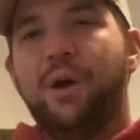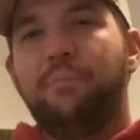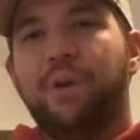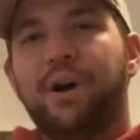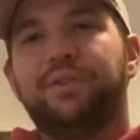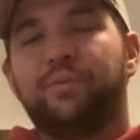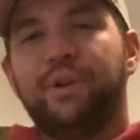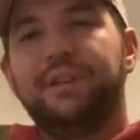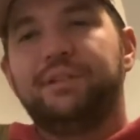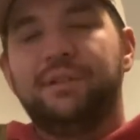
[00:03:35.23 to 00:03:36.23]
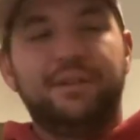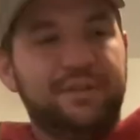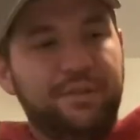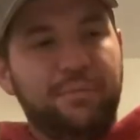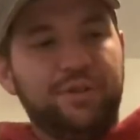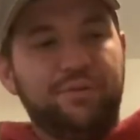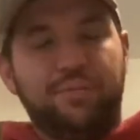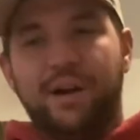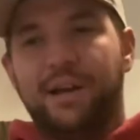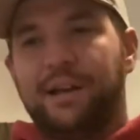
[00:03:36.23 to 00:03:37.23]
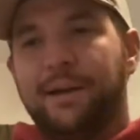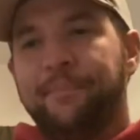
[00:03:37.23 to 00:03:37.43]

But the reason is the muzzle brake.